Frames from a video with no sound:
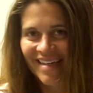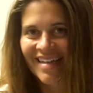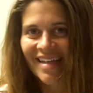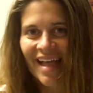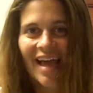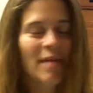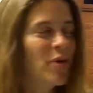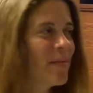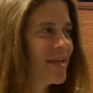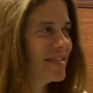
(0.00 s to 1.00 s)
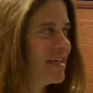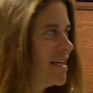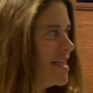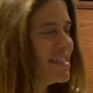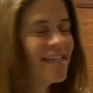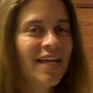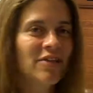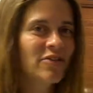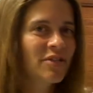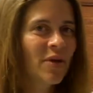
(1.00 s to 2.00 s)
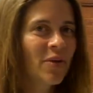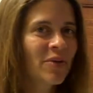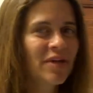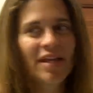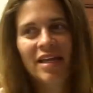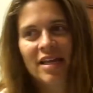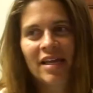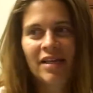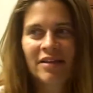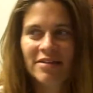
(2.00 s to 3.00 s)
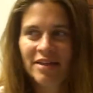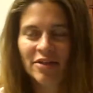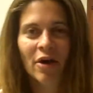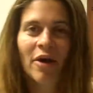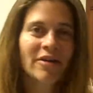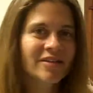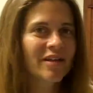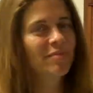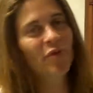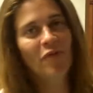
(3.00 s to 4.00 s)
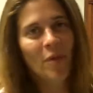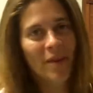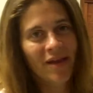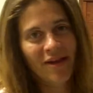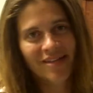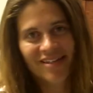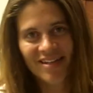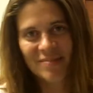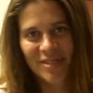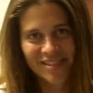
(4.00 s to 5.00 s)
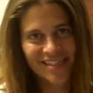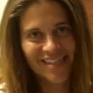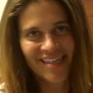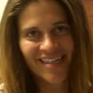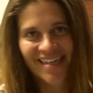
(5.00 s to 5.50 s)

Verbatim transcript: Beautiful. I brought my son. He's 10 years old. He's into art and performing art, especially.